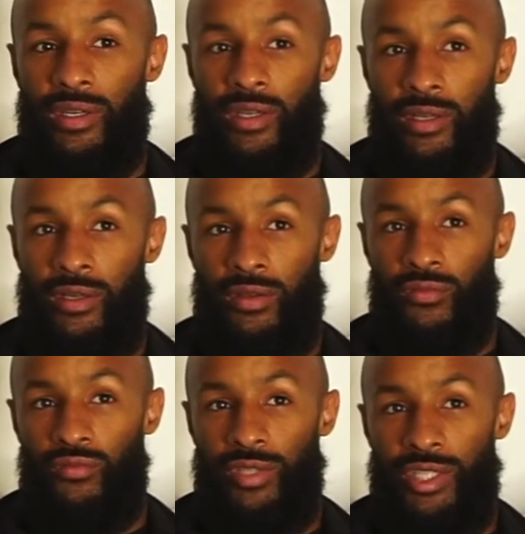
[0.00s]

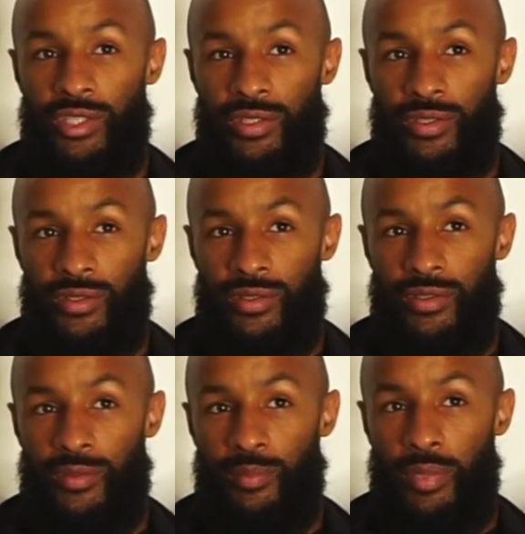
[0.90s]

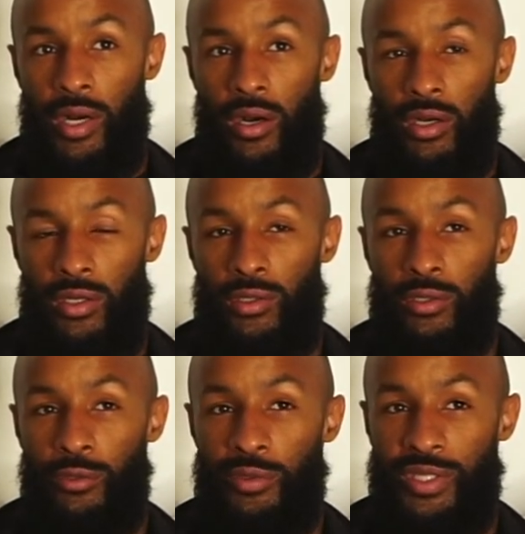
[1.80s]
Regent's Park
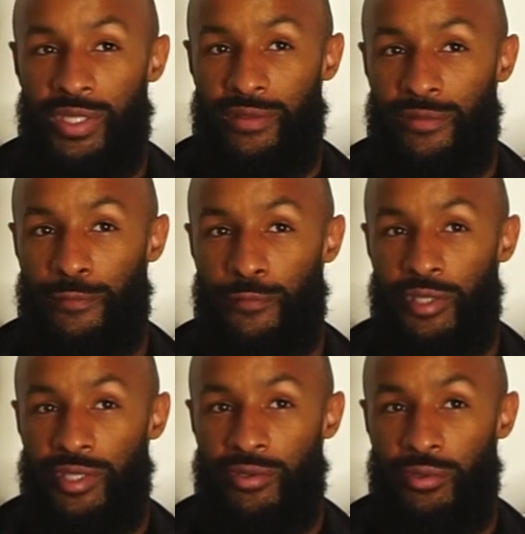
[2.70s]
losing
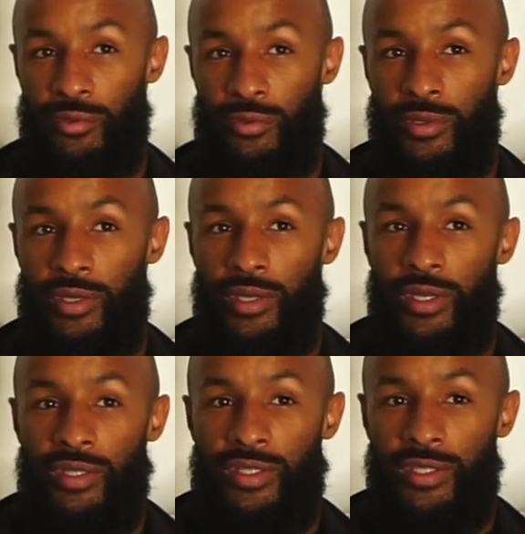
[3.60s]
3-2
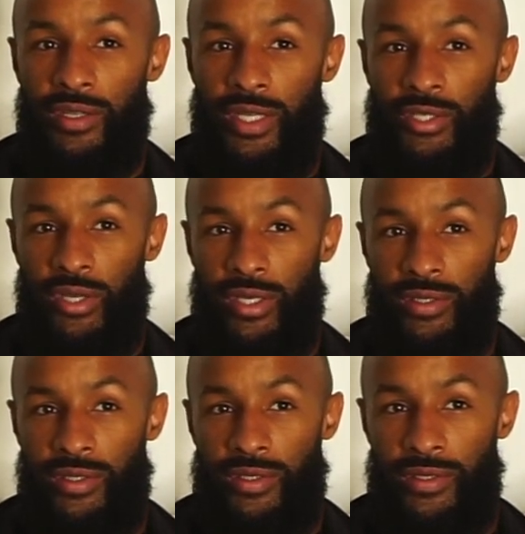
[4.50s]
to United
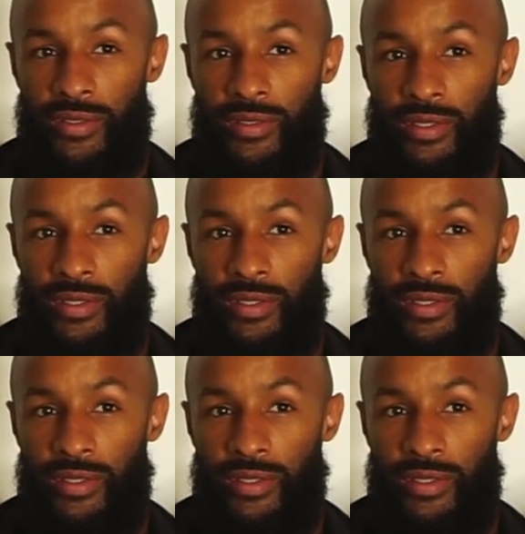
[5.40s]
Dragons.